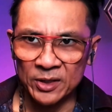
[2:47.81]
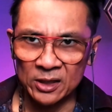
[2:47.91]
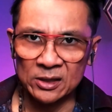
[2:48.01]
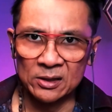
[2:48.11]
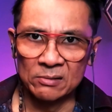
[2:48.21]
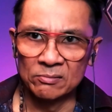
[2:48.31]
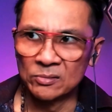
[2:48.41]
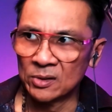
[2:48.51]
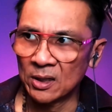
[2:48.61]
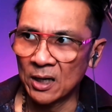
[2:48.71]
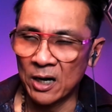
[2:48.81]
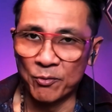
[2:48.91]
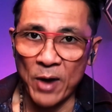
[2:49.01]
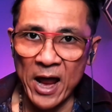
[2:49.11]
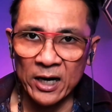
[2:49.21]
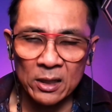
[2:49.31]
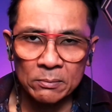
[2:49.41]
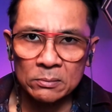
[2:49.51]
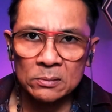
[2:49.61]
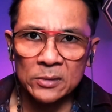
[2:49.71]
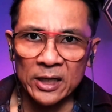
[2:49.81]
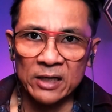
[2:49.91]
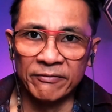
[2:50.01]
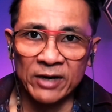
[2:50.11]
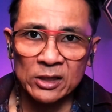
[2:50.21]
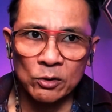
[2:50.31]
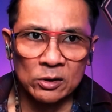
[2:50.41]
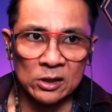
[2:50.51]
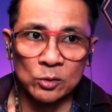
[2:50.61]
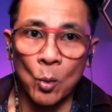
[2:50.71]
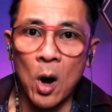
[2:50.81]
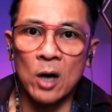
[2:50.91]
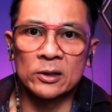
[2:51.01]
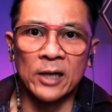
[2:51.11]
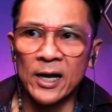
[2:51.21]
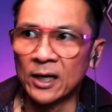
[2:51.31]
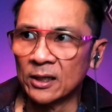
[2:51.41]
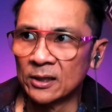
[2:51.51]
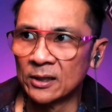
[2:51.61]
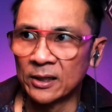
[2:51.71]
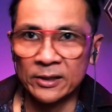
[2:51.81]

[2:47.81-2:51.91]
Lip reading: just a random individual just walked in,